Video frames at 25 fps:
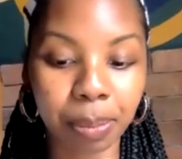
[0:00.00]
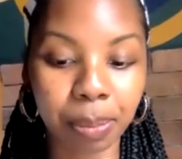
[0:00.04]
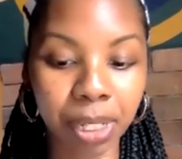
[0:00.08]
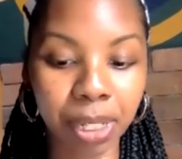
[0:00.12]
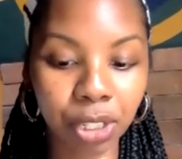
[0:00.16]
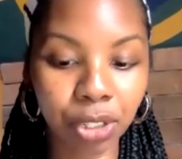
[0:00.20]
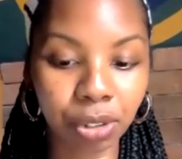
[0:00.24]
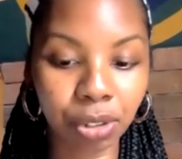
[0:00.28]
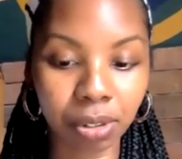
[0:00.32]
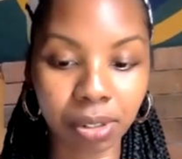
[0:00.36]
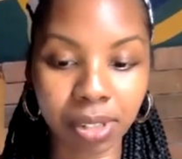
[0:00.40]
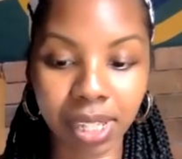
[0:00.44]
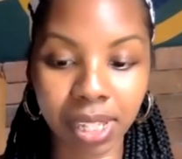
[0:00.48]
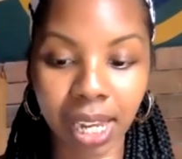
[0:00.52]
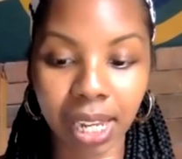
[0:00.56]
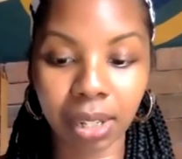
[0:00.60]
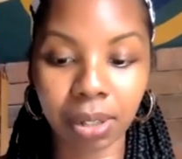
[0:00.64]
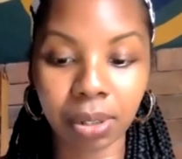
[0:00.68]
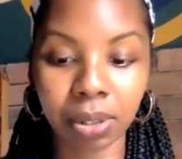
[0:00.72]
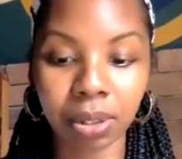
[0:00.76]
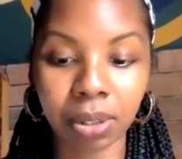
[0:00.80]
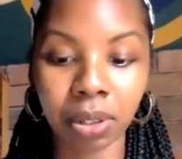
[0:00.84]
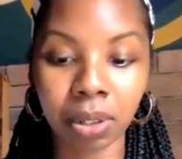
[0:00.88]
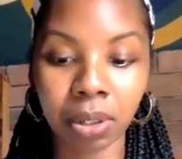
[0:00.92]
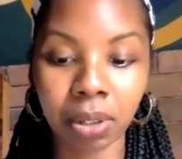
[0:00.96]
menstrual
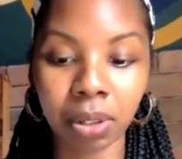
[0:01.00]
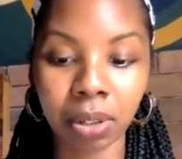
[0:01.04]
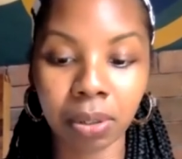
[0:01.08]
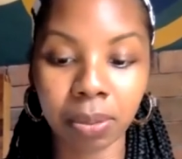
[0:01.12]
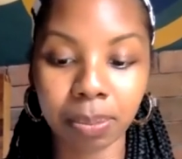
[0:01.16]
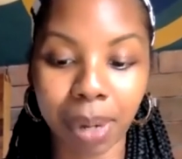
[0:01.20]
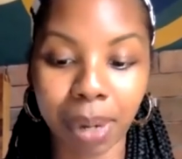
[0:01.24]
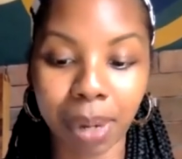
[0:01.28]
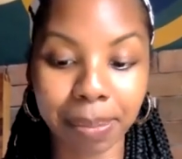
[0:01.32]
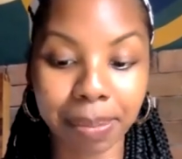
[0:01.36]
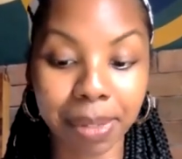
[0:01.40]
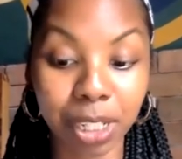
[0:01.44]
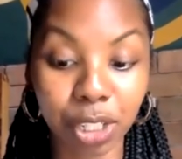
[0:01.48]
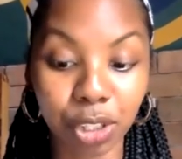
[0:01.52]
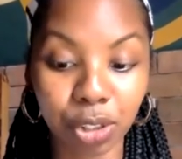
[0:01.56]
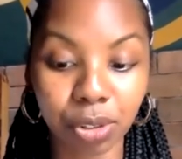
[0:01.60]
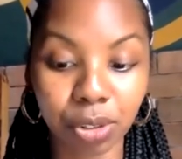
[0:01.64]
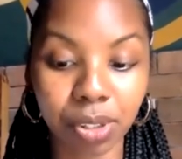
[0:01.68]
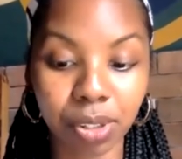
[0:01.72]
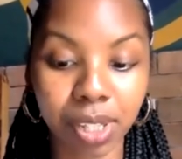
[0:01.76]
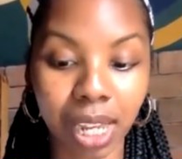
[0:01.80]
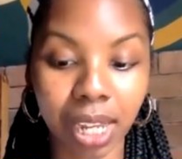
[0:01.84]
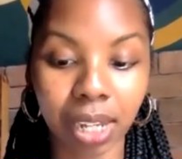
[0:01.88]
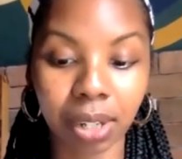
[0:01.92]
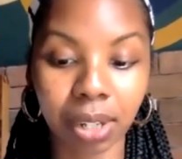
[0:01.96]
cycle, my
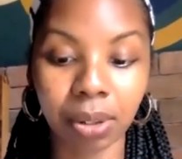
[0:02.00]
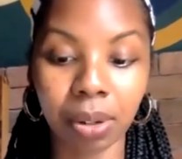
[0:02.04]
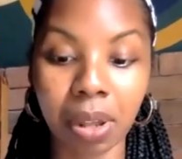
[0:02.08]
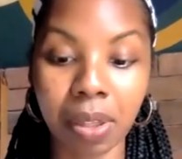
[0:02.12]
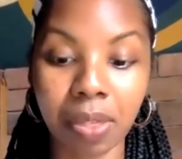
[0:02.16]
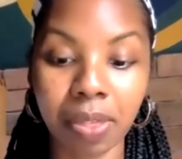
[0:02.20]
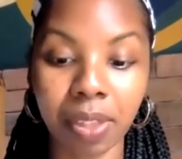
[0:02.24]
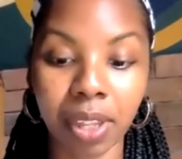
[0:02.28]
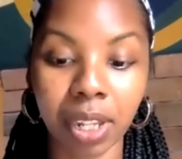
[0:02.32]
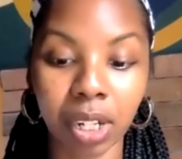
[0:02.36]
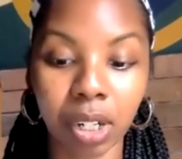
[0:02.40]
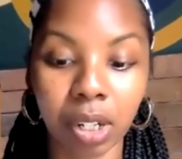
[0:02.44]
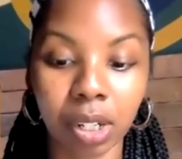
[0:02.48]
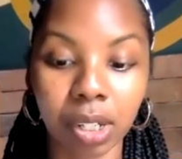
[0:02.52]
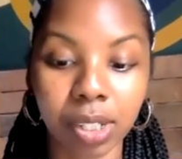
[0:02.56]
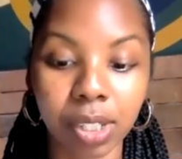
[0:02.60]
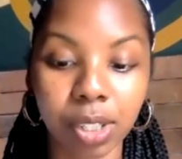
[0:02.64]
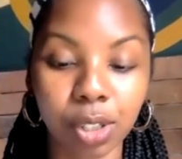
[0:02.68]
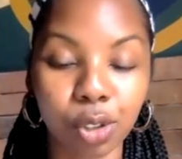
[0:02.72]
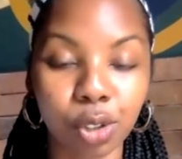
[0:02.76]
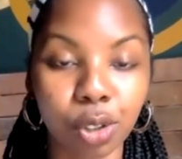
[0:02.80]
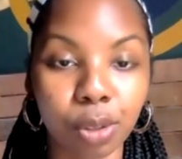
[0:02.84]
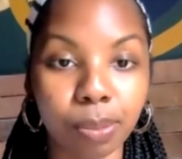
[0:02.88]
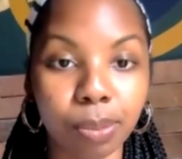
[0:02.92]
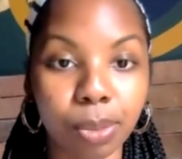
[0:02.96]
menstrual cycle, and then
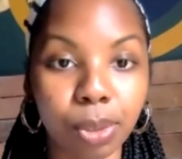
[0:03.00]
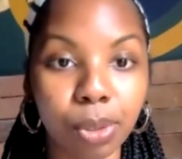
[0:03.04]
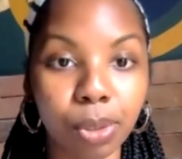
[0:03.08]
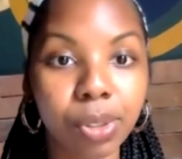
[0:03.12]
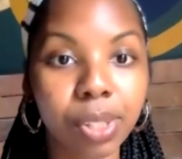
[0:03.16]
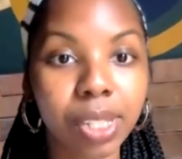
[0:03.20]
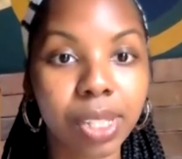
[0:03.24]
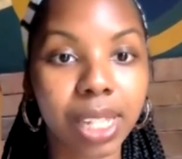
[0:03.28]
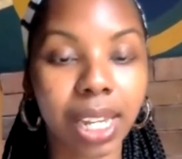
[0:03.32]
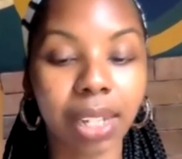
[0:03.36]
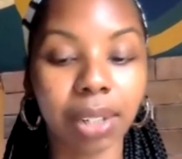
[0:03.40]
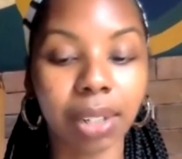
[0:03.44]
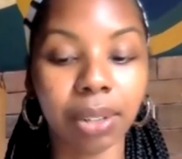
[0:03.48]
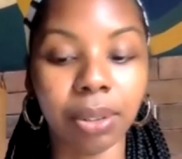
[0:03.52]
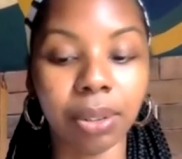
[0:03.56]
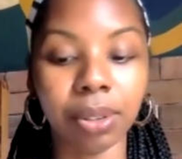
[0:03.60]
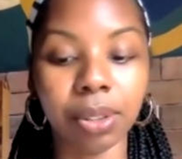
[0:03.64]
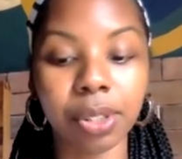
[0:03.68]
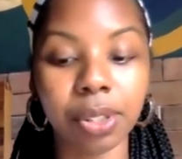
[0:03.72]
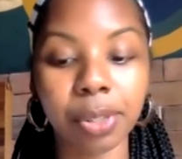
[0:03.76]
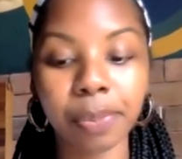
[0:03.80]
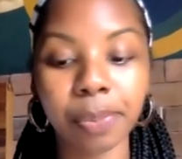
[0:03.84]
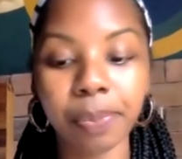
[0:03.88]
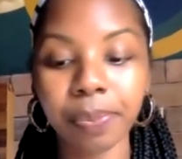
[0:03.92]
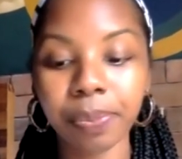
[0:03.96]
also the moon
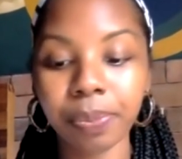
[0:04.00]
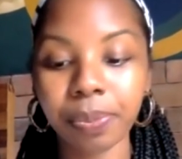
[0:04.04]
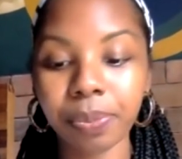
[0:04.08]
cycles,